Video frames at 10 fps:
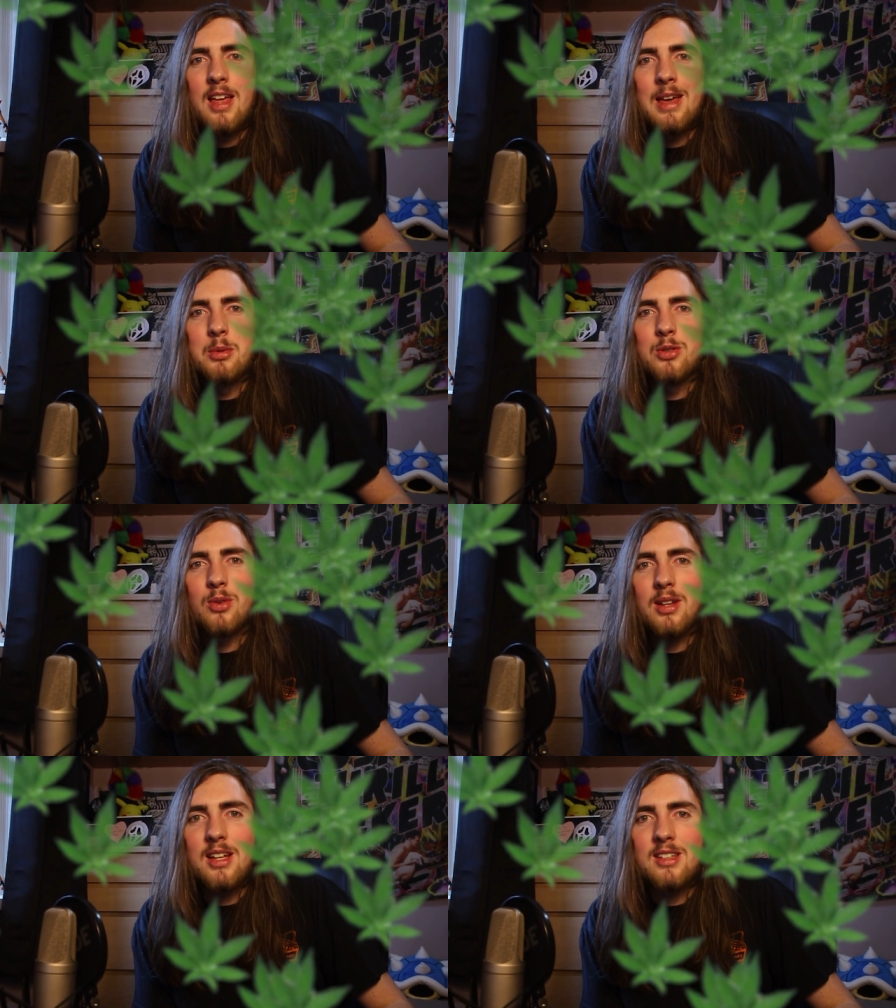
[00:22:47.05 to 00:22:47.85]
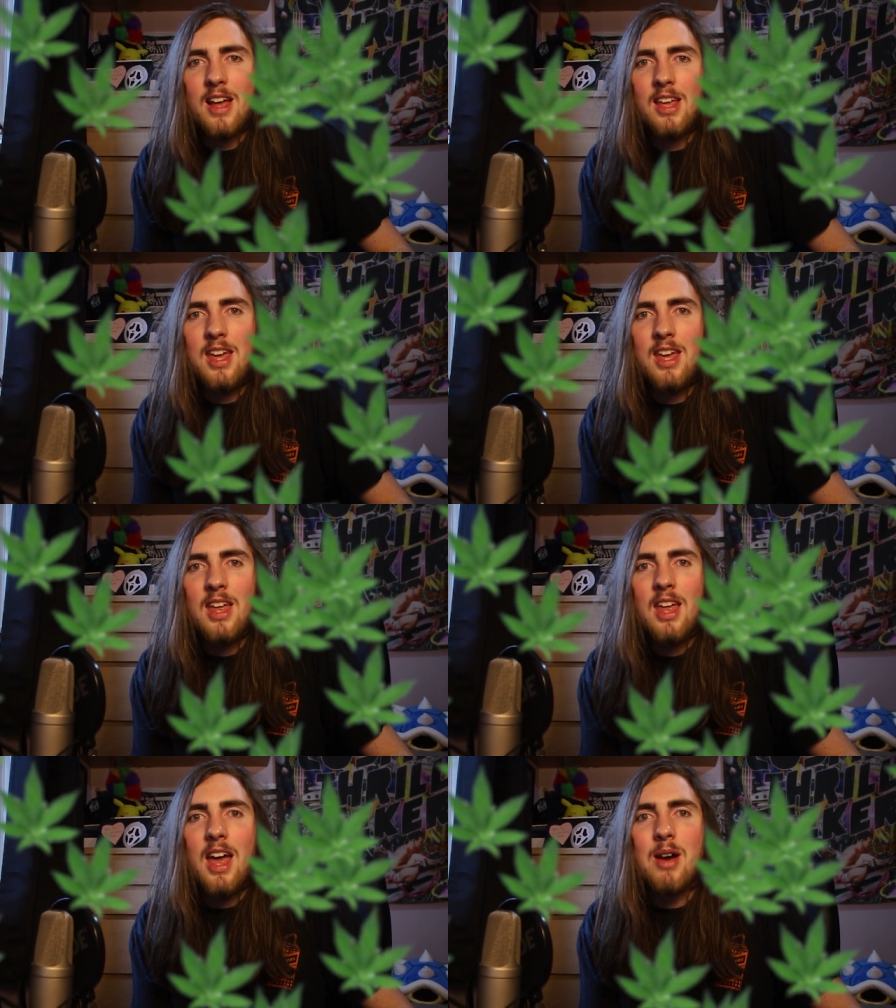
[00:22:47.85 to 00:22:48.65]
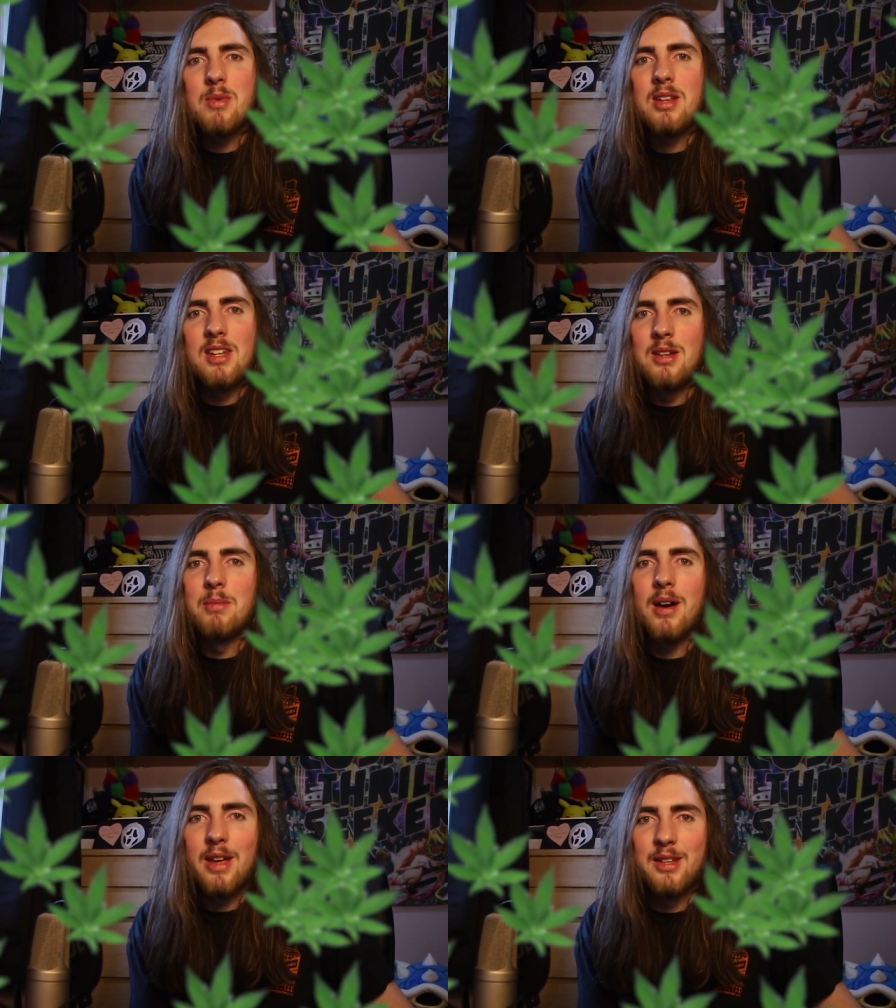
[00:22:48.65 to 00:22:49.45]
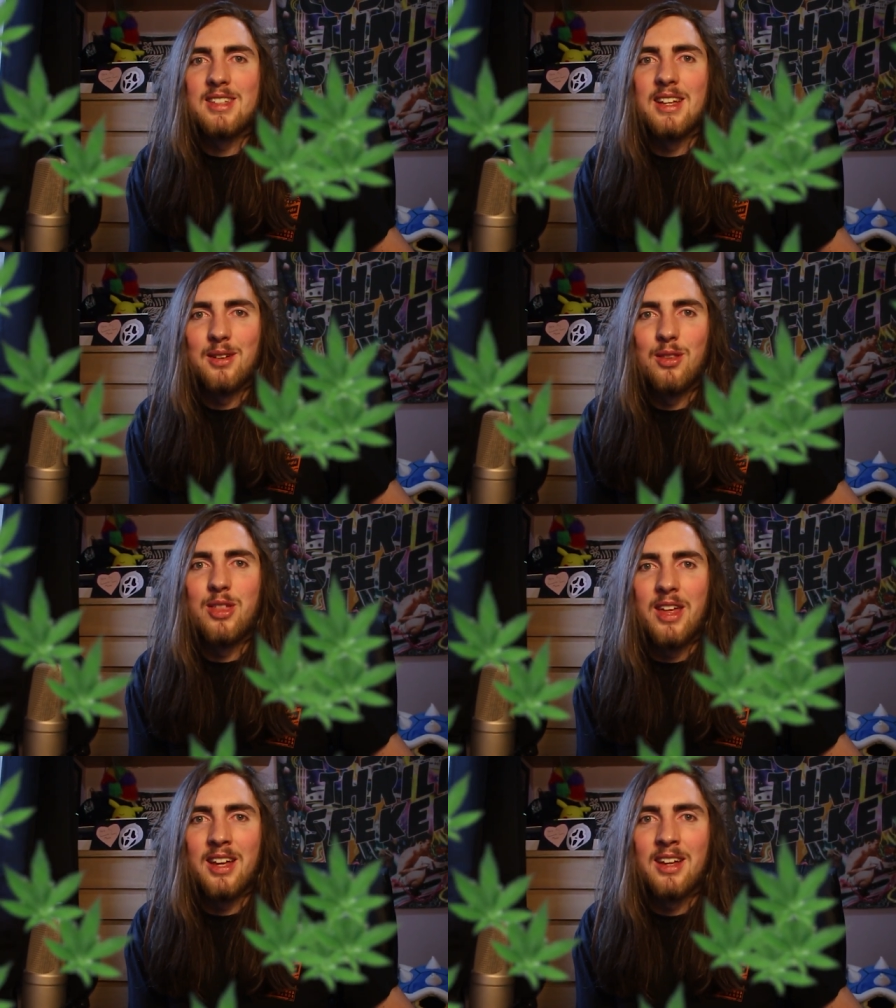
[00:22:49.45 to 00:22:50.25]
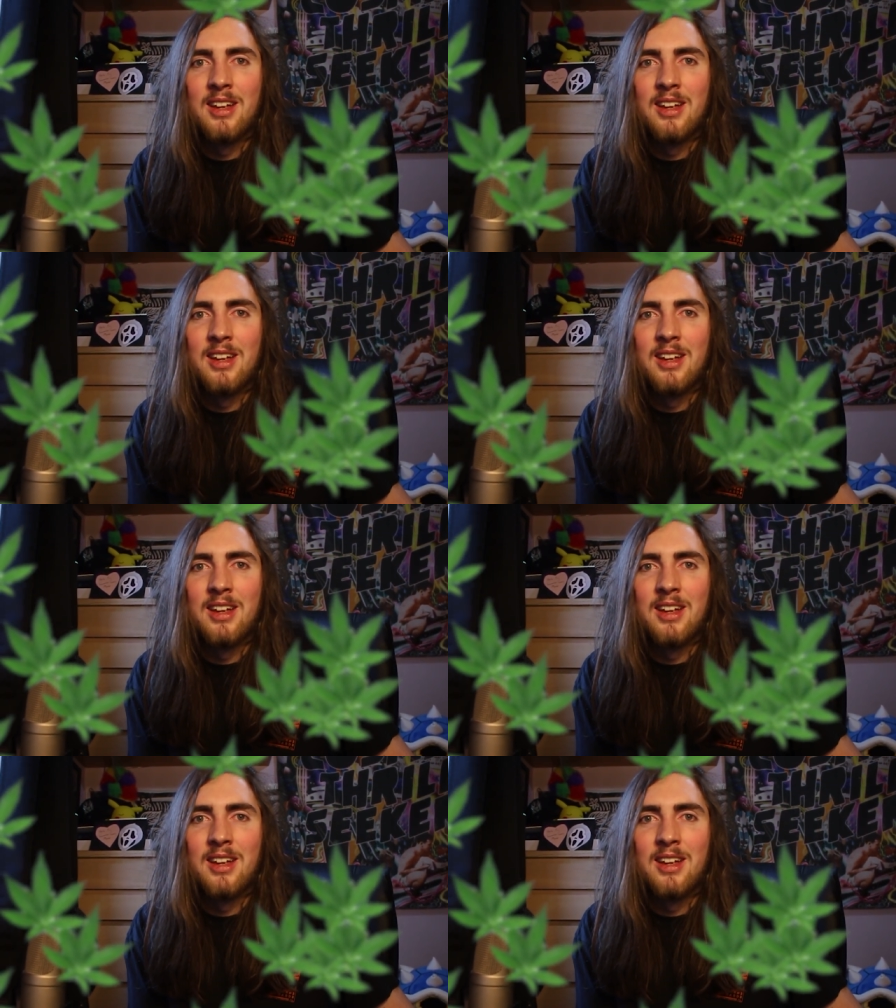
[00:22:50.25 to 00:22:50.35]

It was really tacky and we didn't buy a single thing.